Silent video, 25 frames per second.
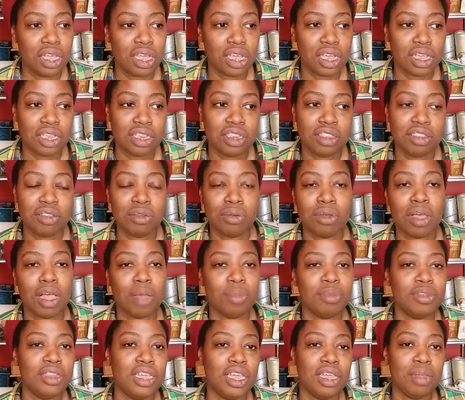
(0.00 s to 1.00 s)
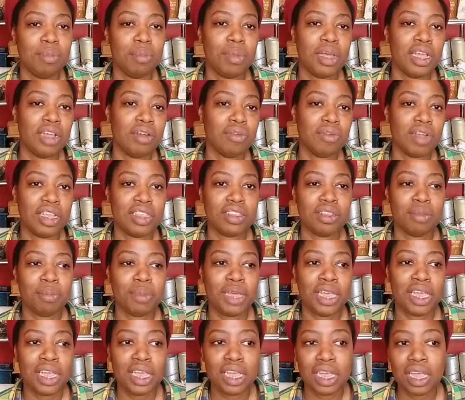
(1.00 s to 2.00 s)
I need to update my
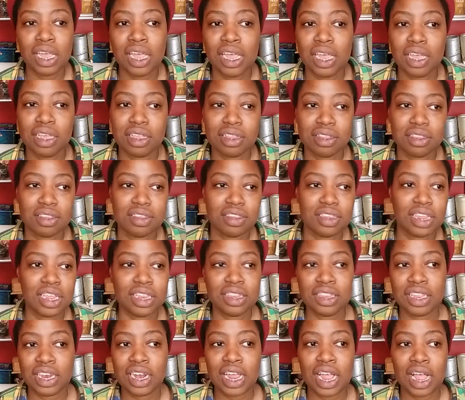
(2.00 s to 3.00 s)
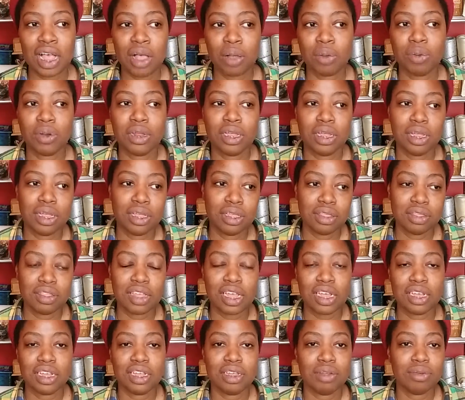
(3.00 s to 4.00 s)
resume and send it out.
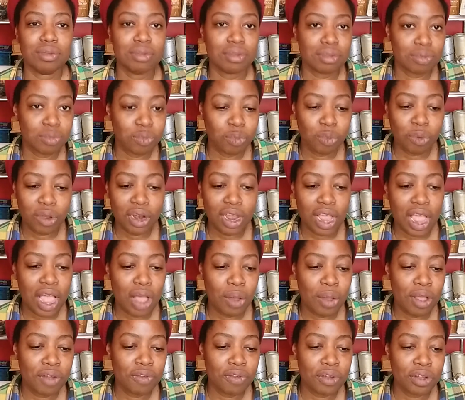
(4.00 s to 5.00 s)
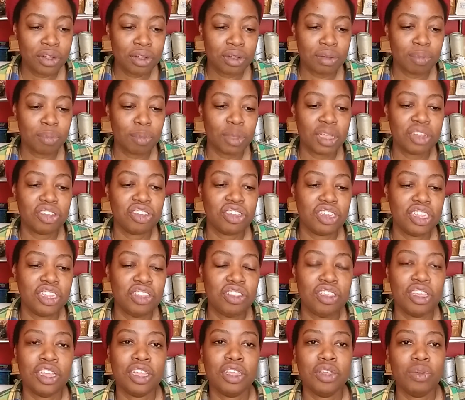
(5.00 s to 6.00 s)
However much
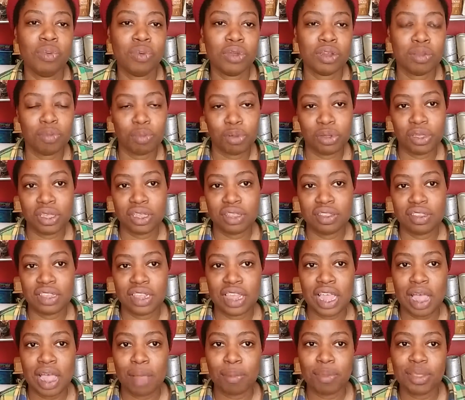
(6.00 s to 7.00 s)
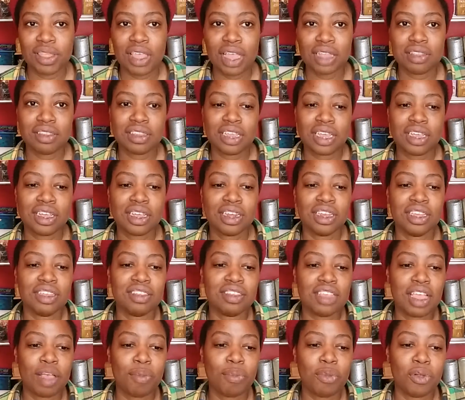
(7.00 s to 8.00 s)
detail you want to put into that, but that's like an
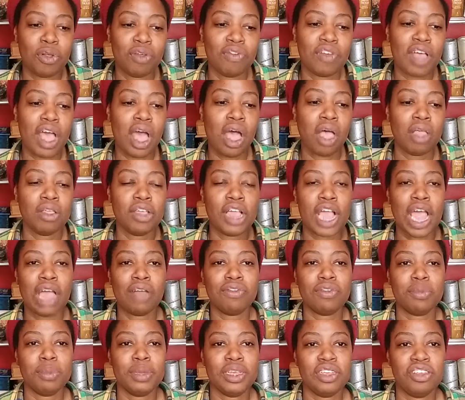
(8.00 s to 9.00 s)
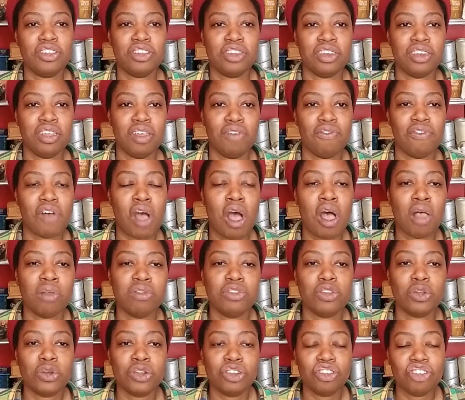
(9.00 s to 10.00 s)
example of how your affirmation
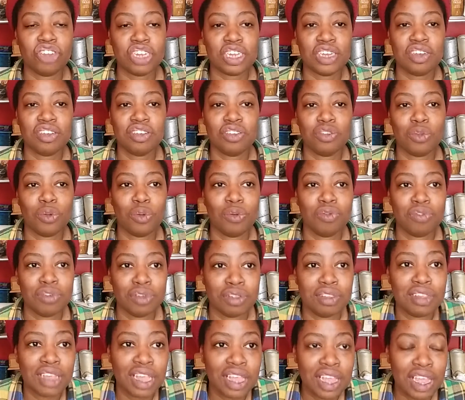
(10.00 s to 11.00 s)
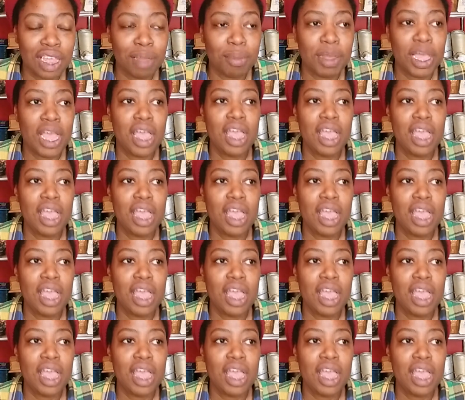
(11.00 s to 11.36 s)
evolves or changes over time.